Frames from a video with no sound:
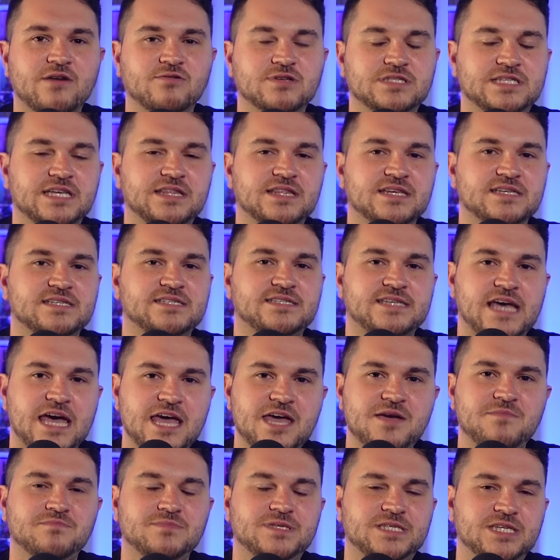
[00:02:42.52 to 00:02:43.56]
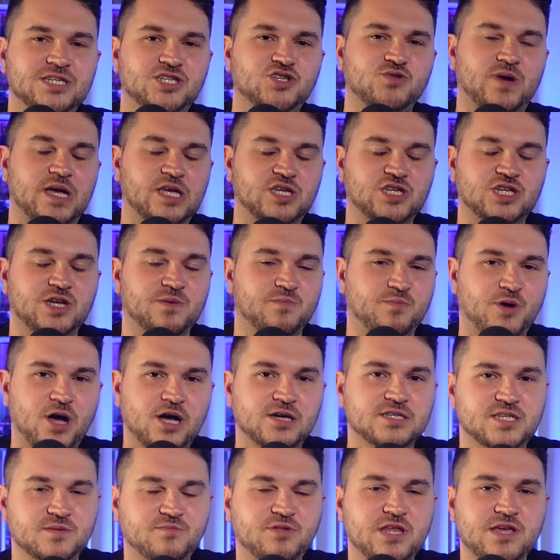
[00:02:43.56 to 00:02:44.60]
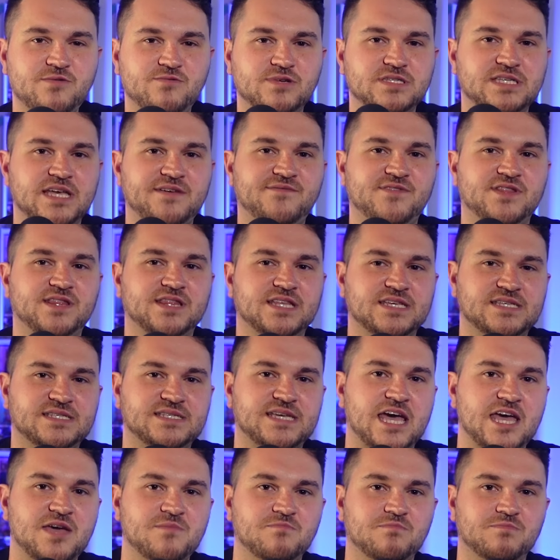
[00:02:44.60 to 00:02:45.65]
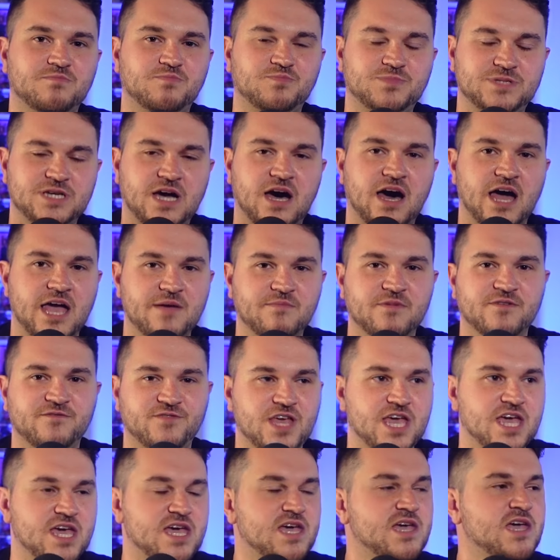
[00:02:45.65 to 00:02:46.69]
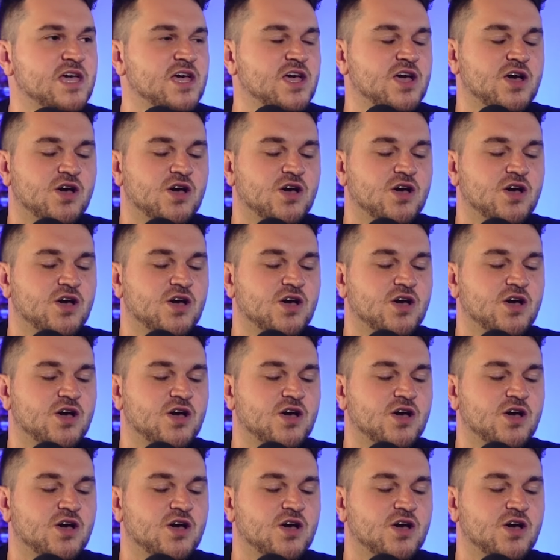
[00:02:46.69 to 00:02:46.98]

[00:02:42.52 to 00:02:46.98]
I was in the same situation. It possibly was even the same time of year